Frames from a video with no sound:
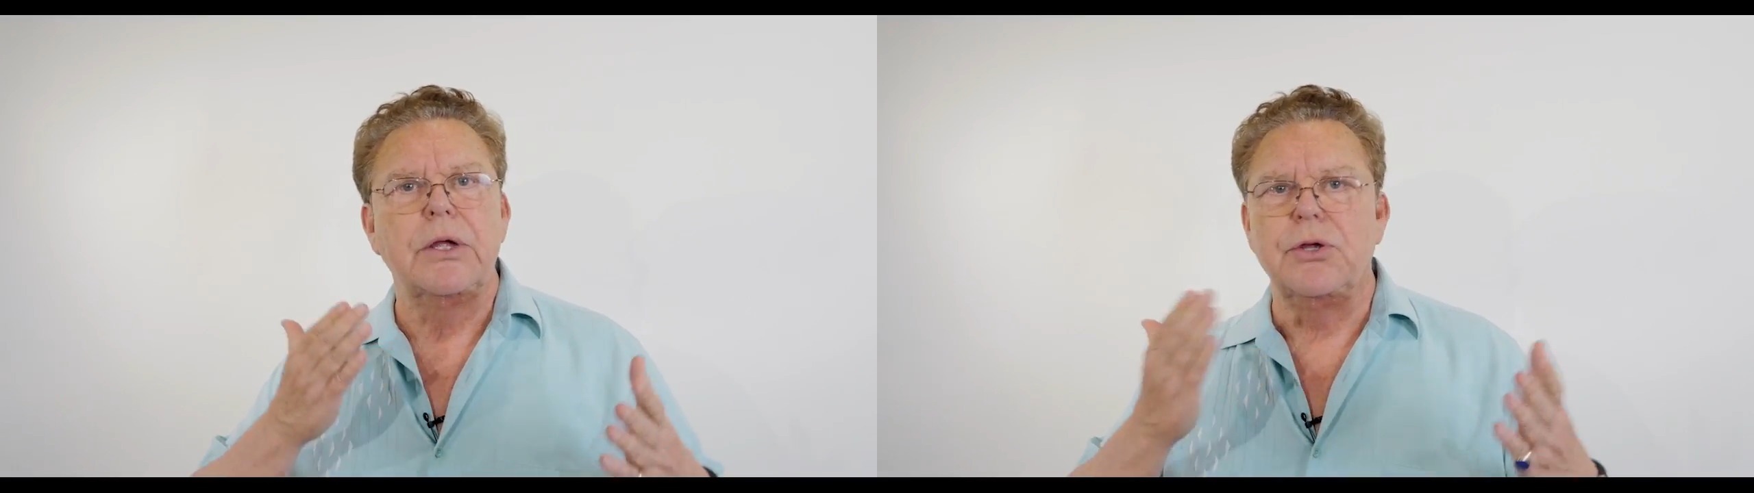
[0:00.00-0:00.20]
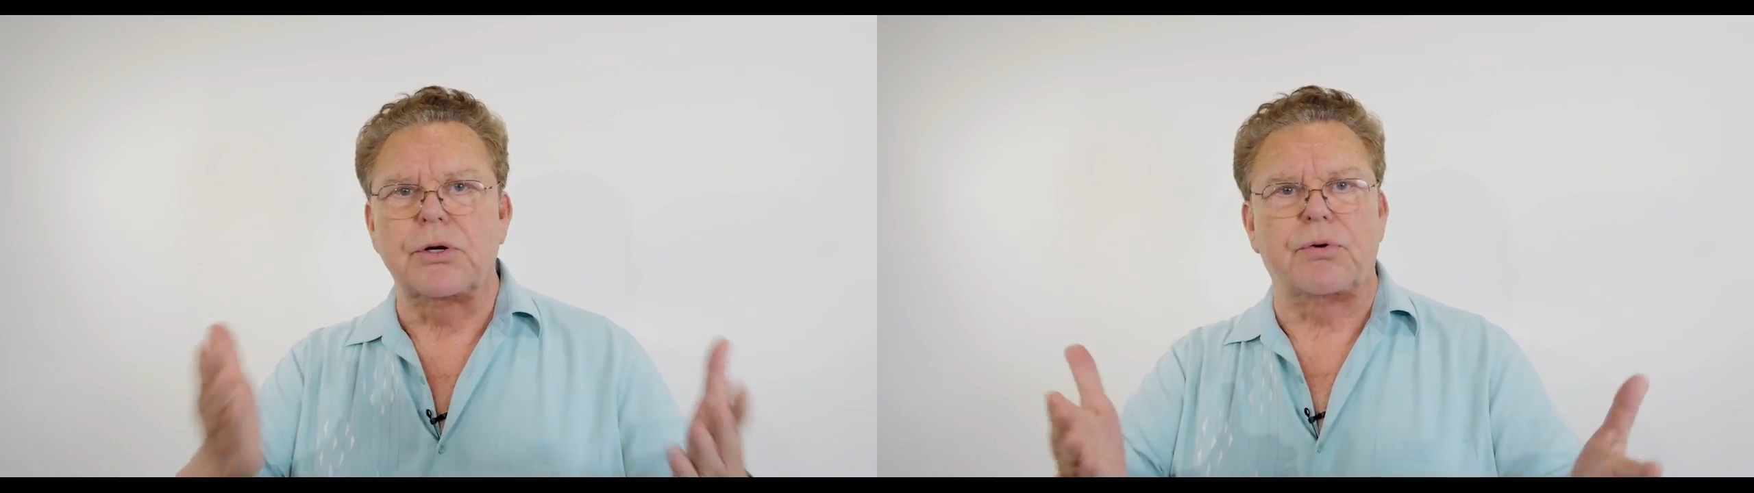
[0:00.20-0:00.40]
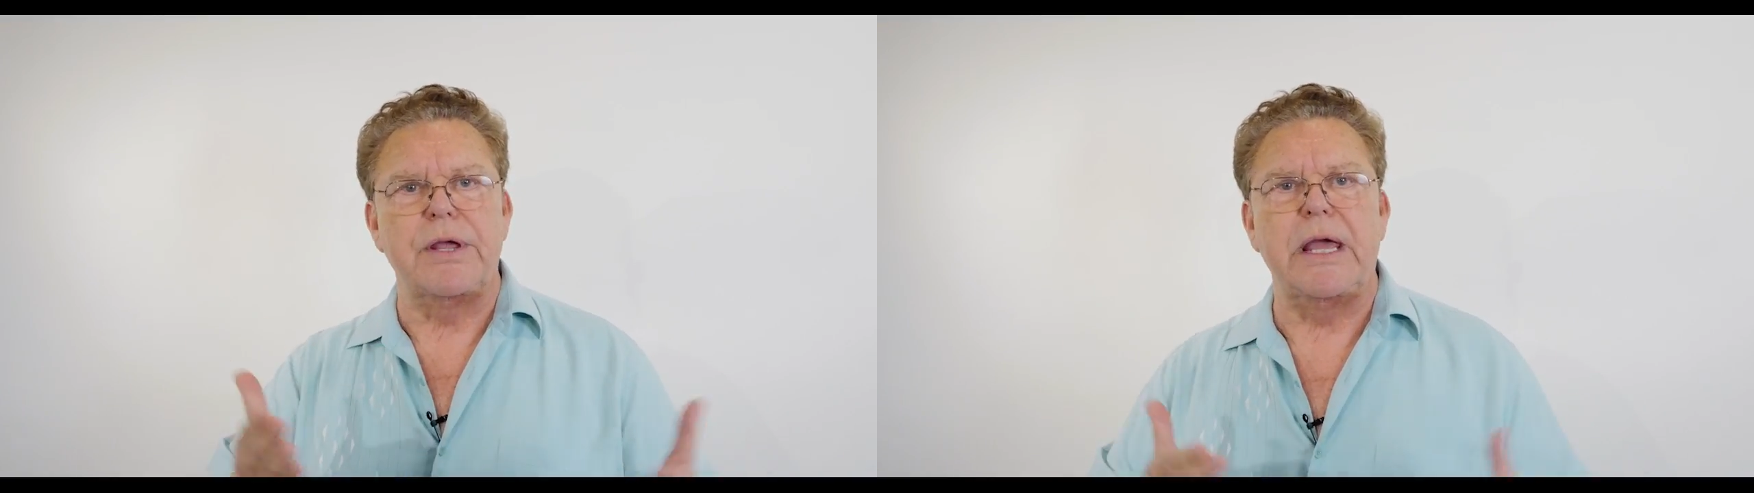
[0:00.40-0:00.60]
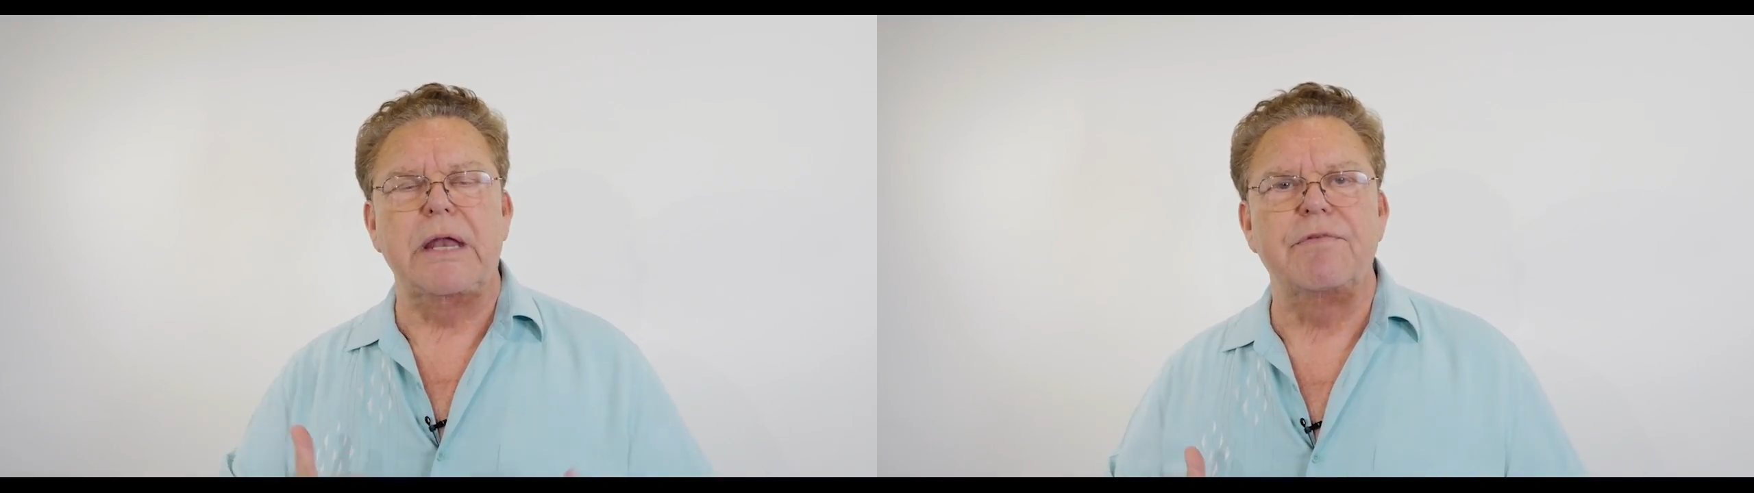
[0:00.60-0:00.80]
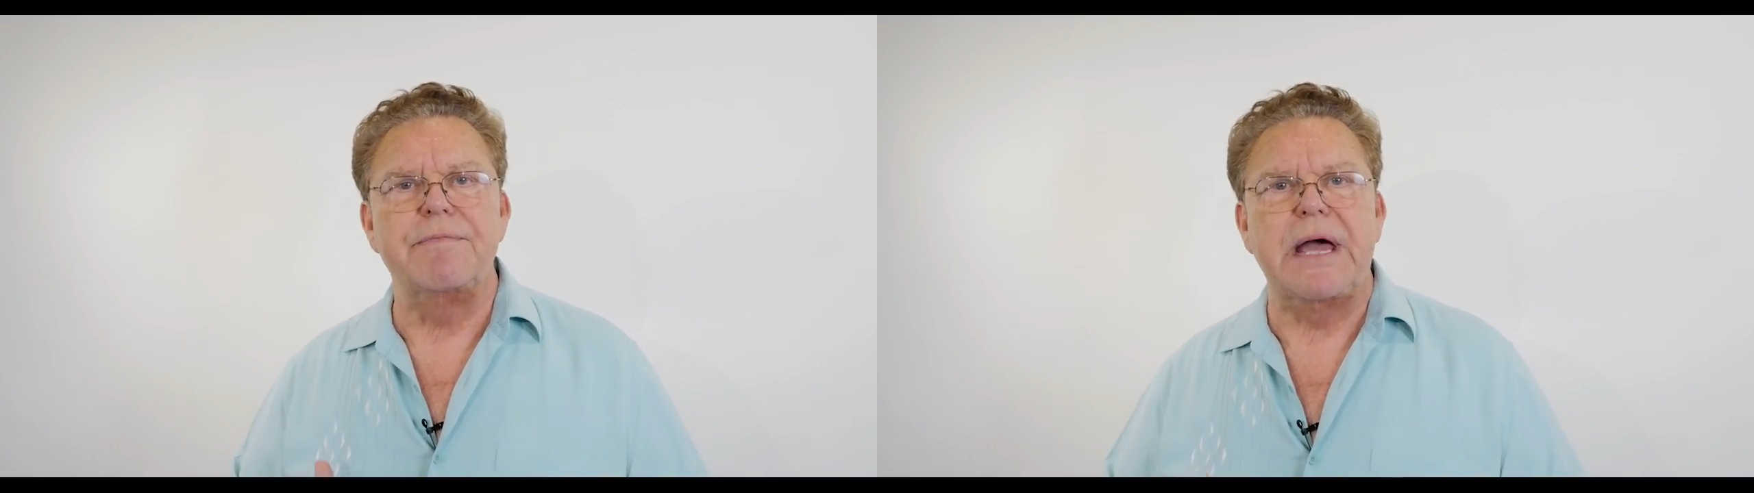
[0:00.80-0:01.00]
your
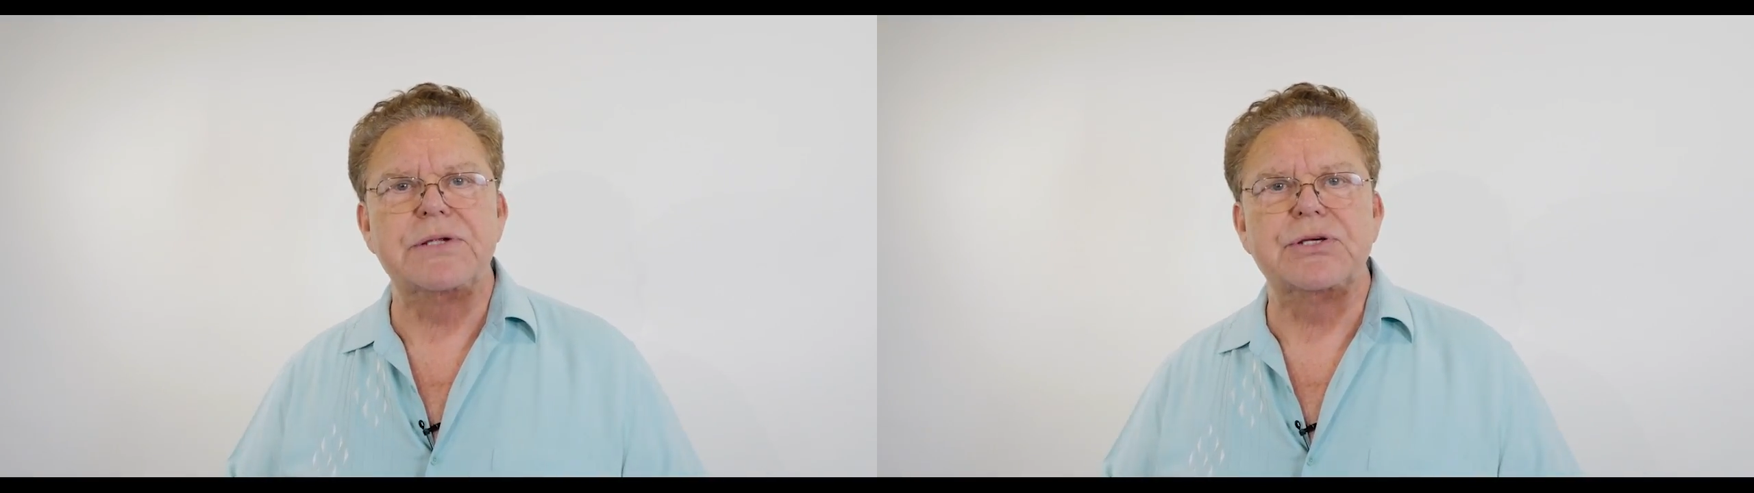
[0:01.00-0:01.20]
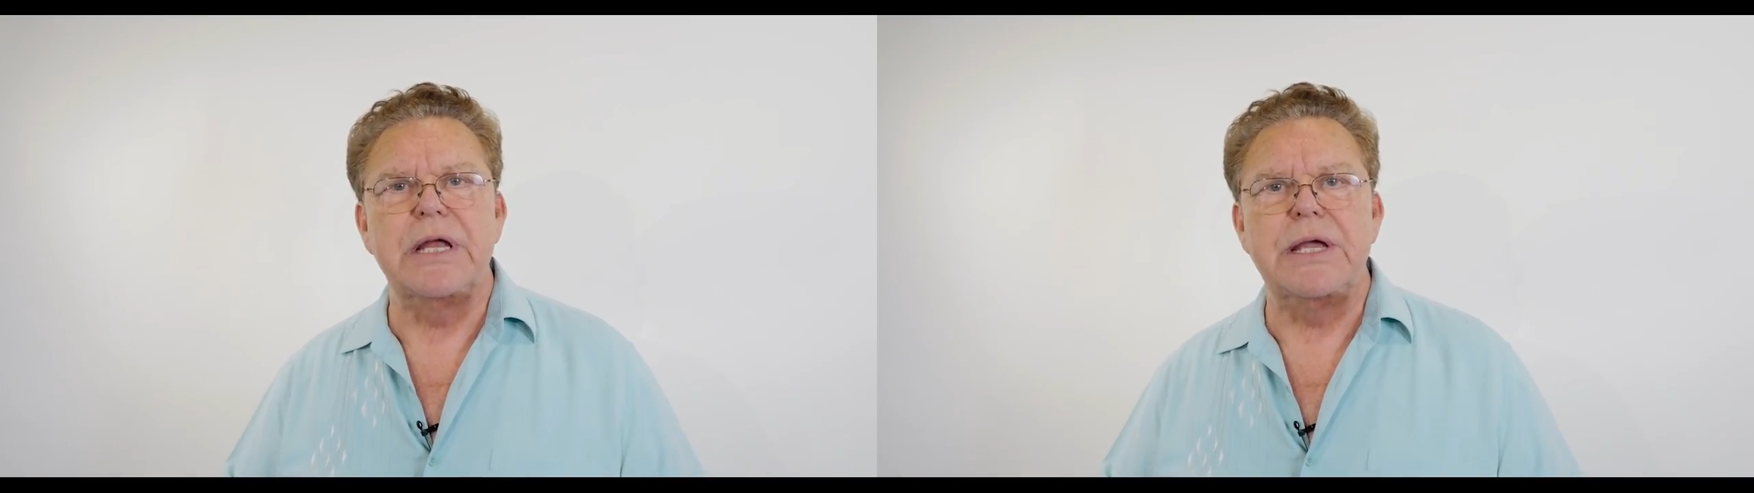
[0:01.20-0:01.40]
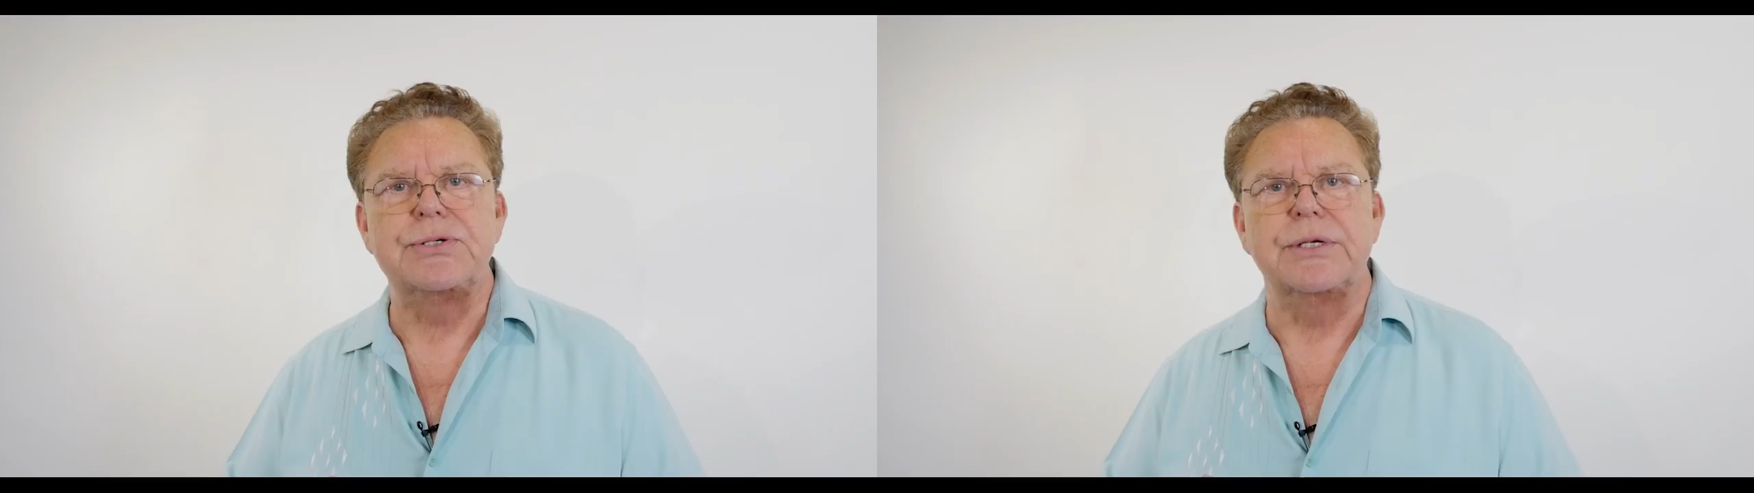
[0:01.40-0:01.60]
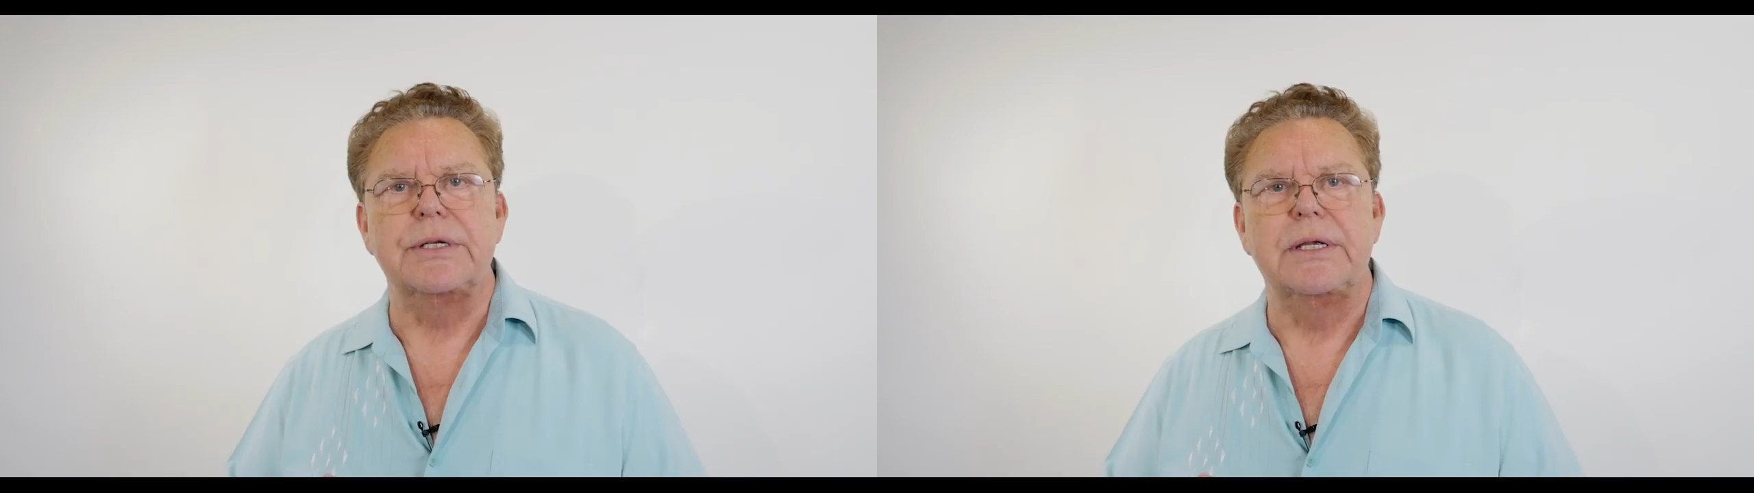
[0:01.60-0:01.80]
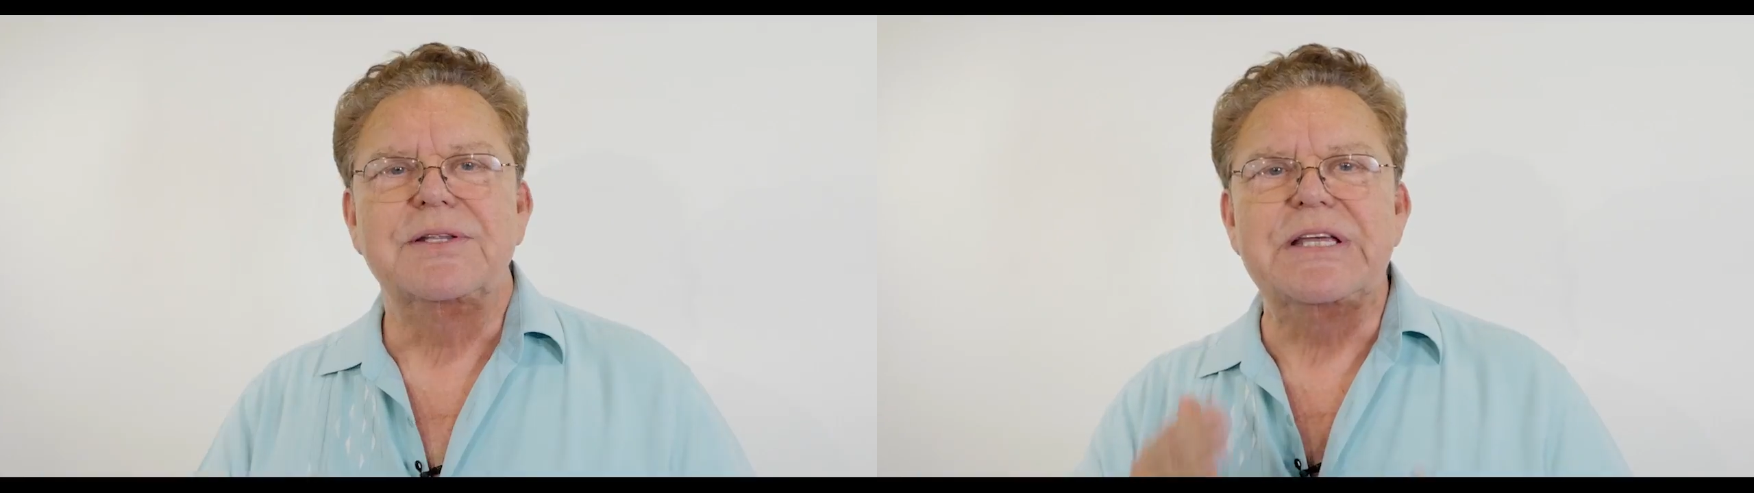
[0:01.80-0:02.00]
creative imagination.